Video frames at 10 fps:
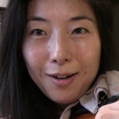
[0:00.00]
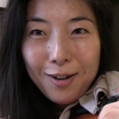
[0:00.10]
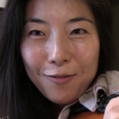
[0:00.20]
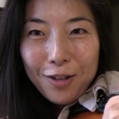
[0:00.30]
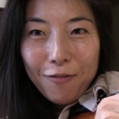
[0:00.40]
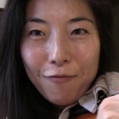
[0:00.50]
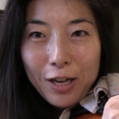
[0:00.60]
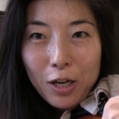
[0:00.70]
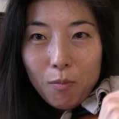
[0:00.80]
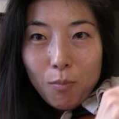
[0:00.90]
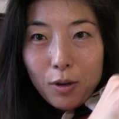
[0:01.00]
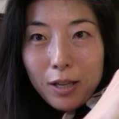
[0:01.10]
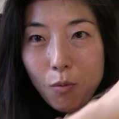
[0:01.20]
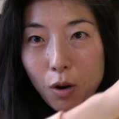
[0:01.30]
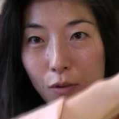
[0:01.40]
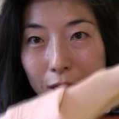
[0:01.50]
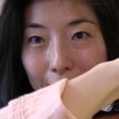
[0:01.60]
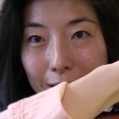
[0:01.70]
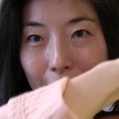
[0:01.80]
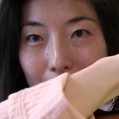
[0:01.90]
of the fingerboard. That way we
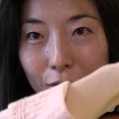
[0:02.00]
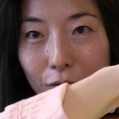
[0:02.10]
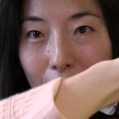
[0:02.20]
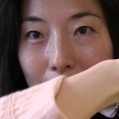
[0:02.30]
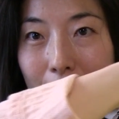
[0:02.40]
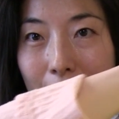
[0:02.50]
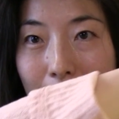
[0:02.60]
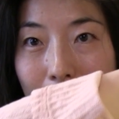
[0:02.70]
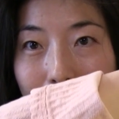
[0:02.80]
can kind of rest